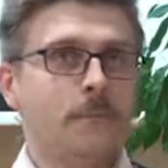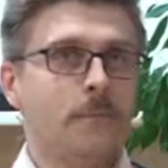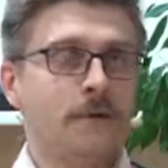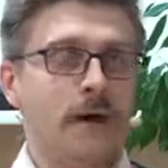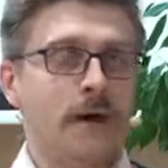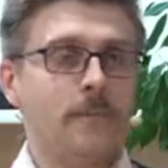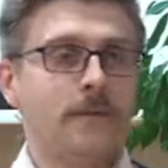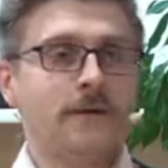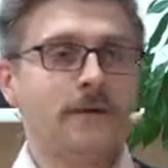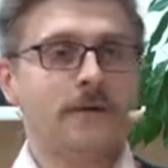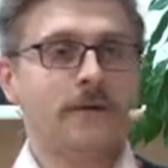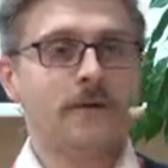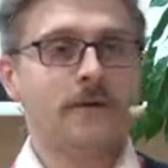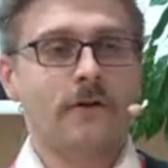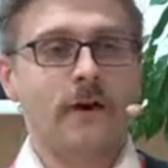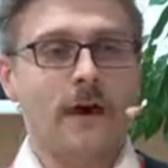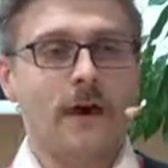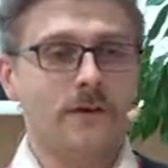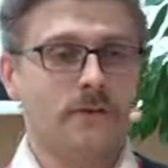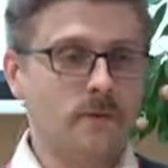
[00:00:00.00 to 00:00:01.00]
Prime
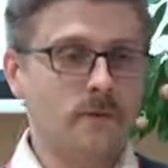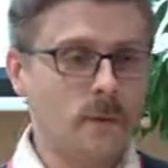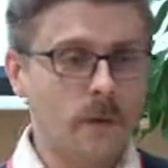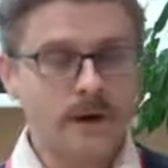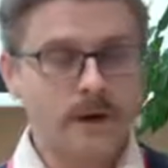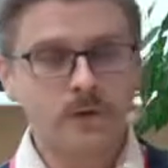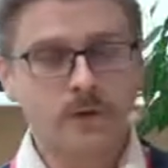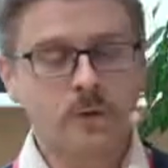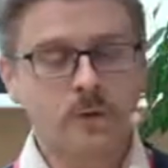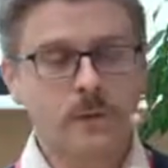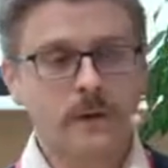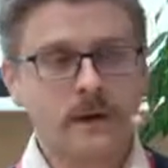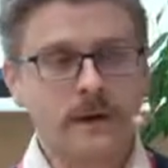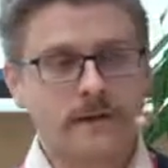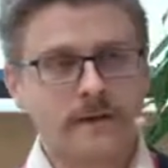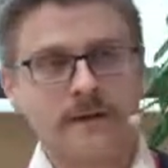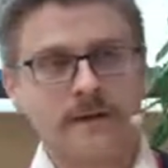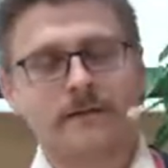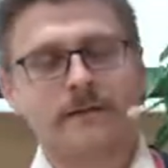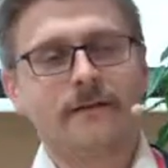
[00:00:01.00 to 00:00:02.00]
Minister has one
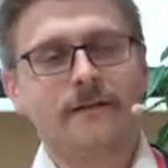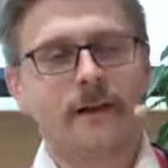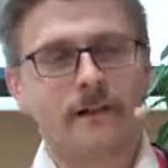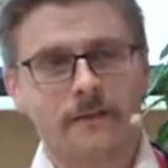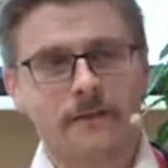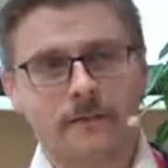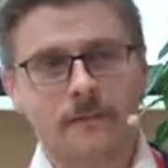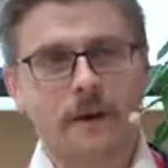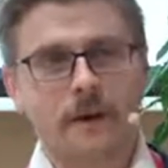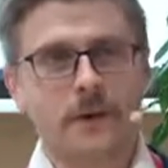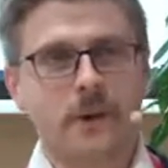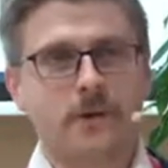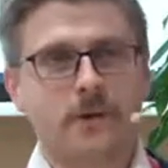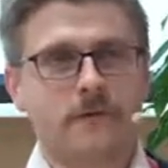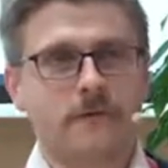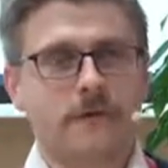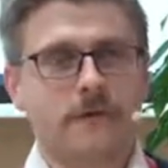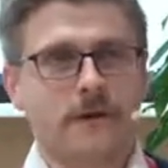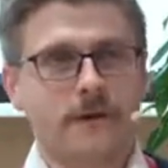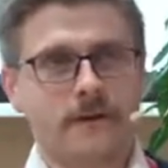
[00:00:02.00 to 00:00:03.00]
tweet. It's not much
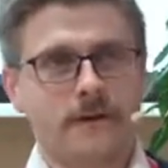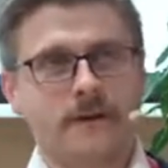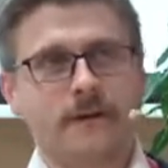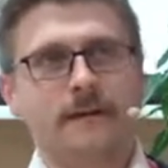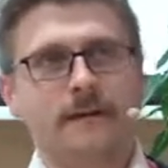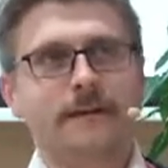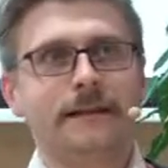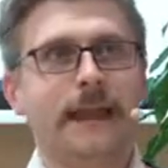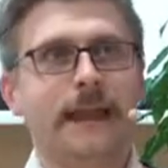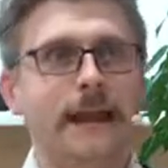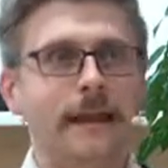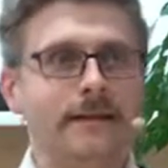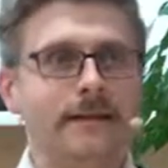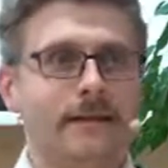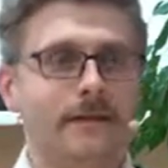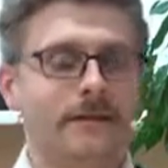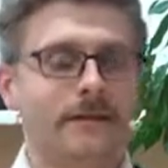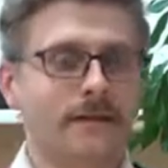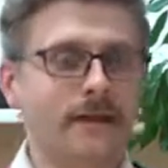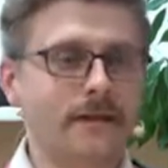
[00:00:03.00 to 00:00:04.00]
of a
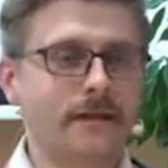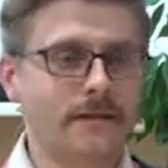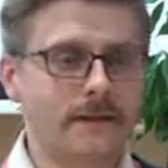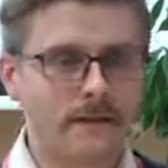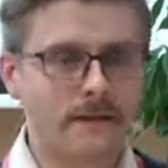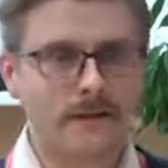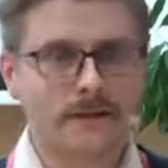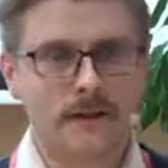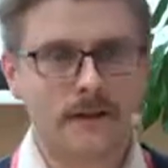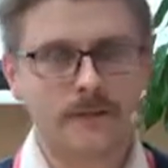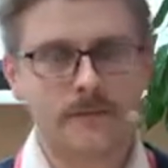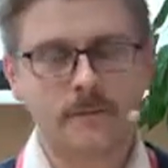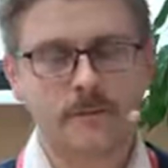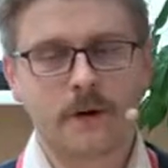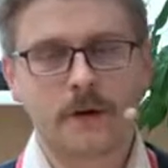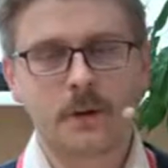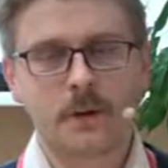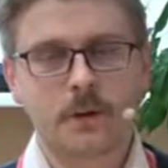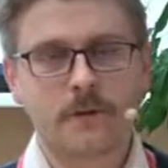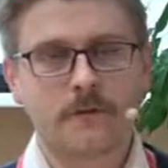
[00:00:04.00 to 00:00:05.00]
data set. It's not
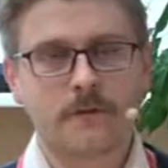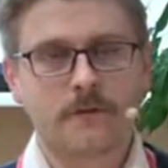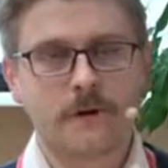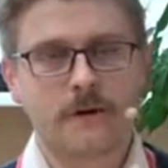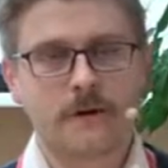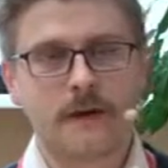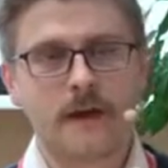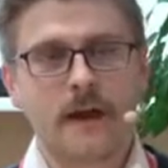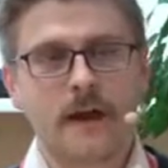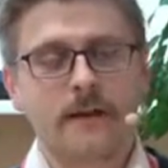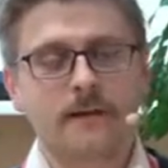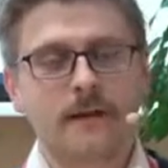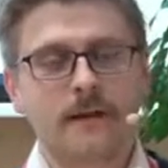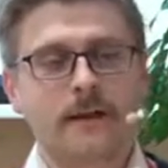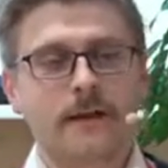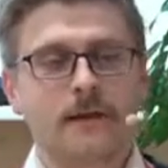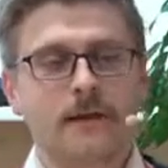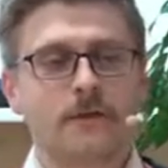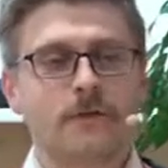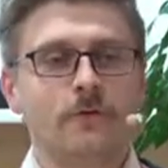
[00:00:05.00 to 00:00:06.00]
much of a
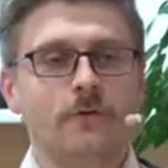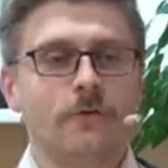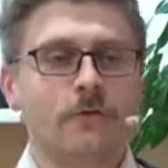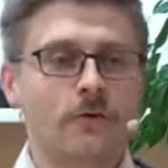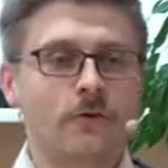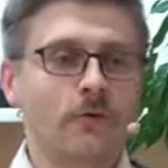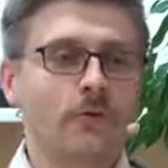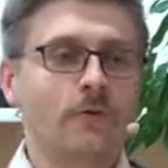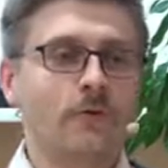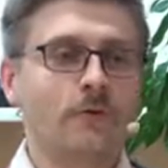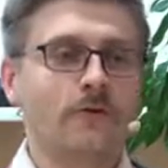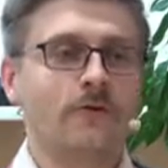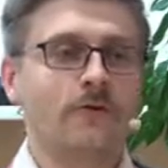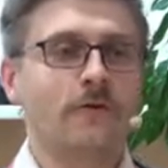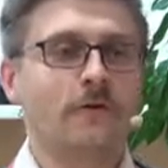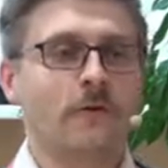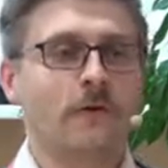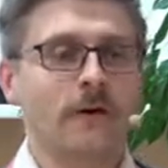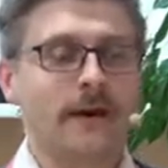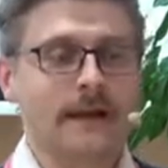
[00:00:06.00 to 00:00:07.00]
thing to use
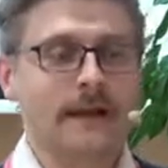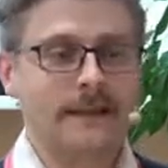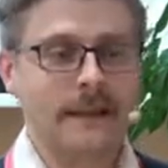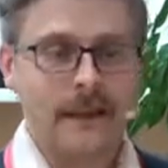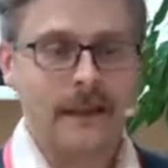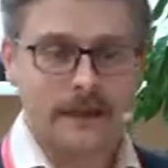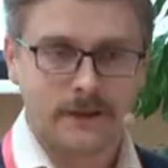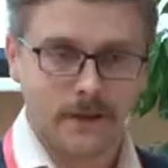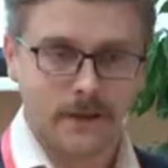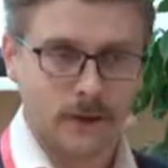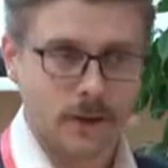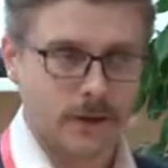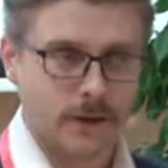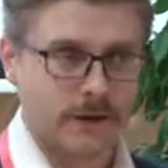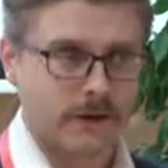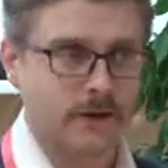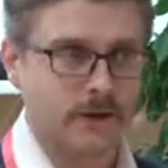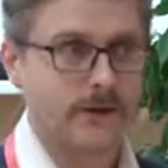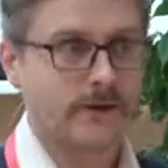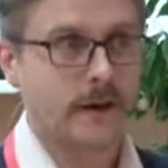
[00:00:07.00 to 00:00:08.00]
for a data
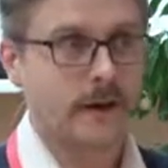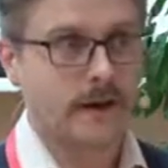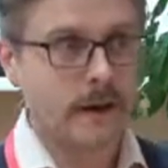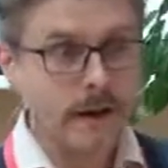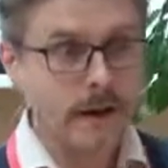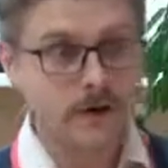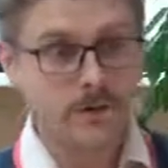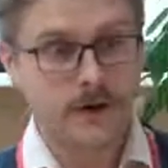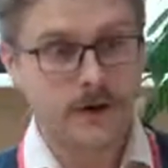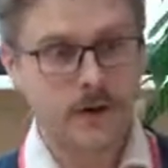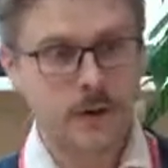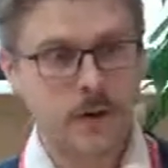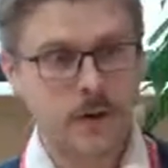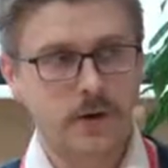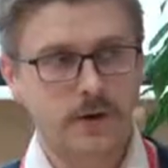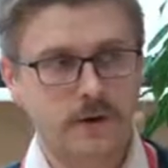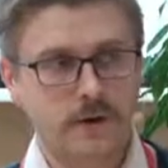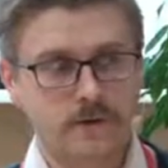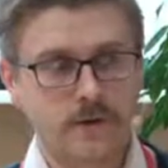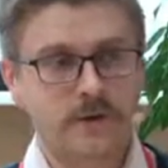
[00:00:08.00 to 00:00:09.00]
journalist. A regular
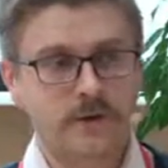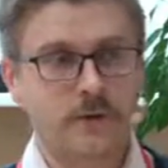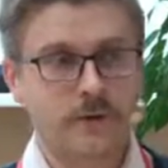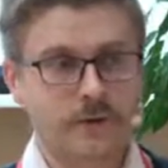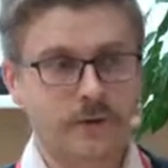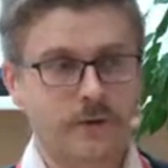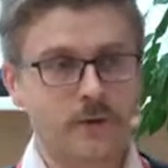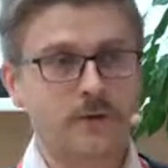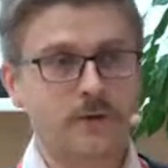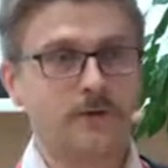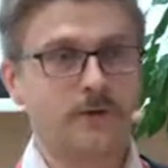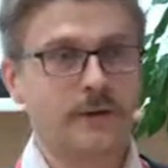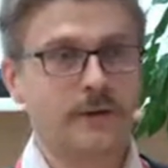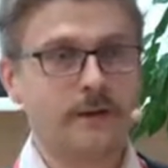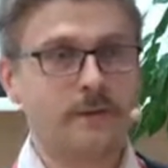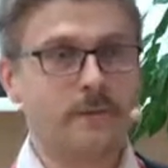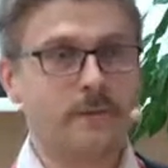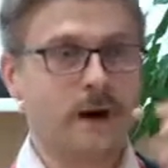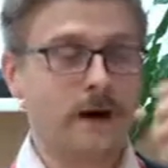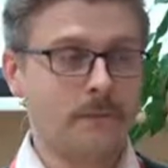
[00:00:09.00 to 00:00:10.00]
journalist could use
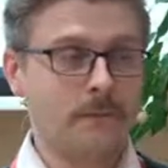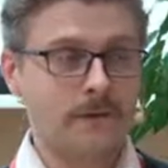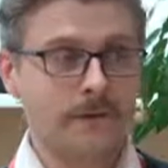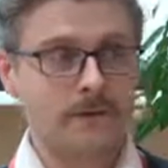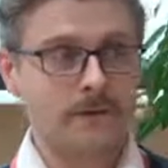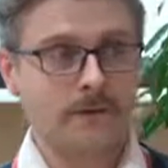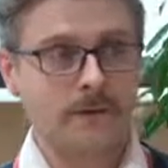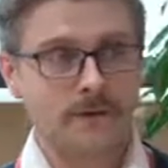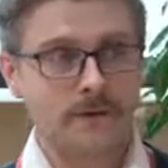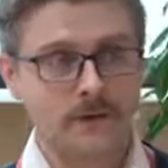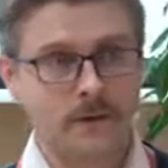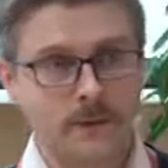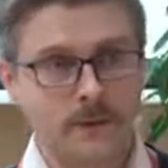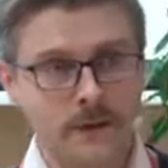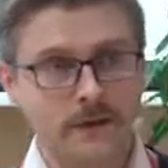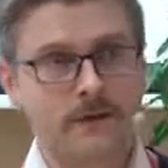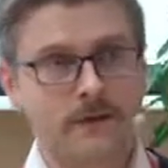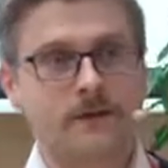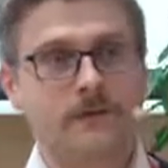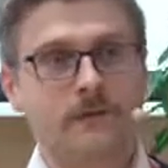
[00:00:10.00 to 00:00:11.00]
that Prime Minister's
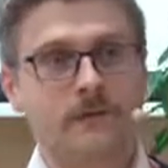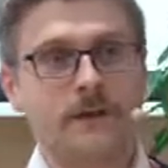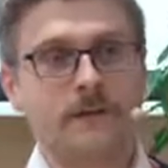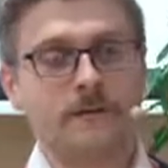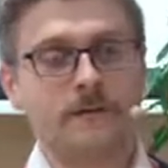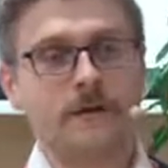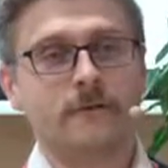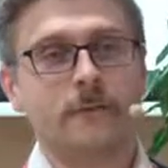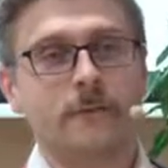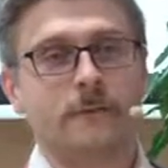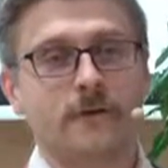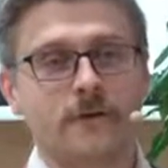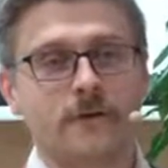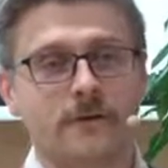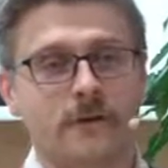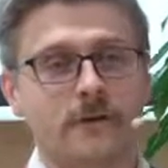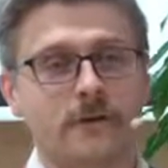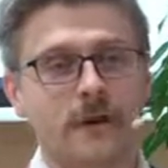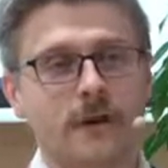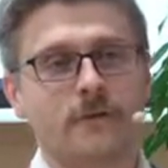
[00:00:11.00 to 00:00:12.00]
tweet to develop a
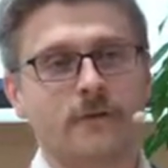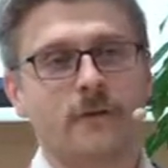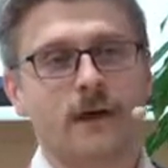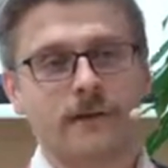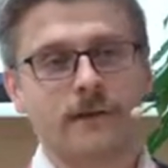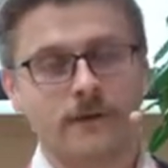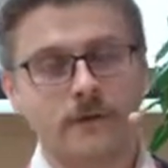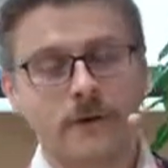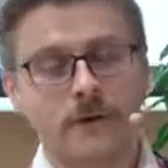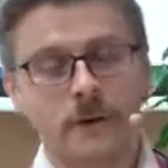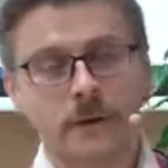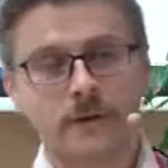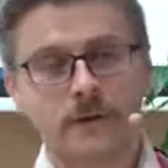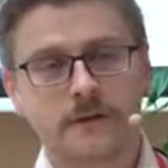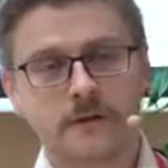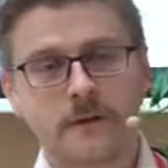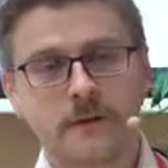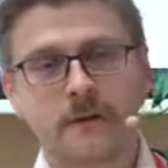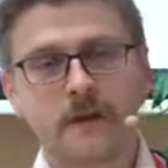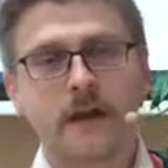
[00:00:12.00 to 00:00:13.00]
story, to ask
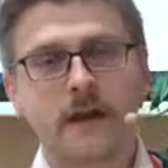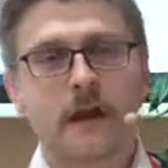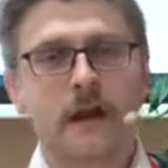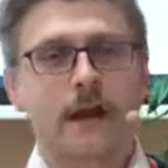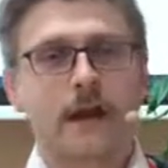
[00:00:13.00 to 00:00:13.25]
questions. But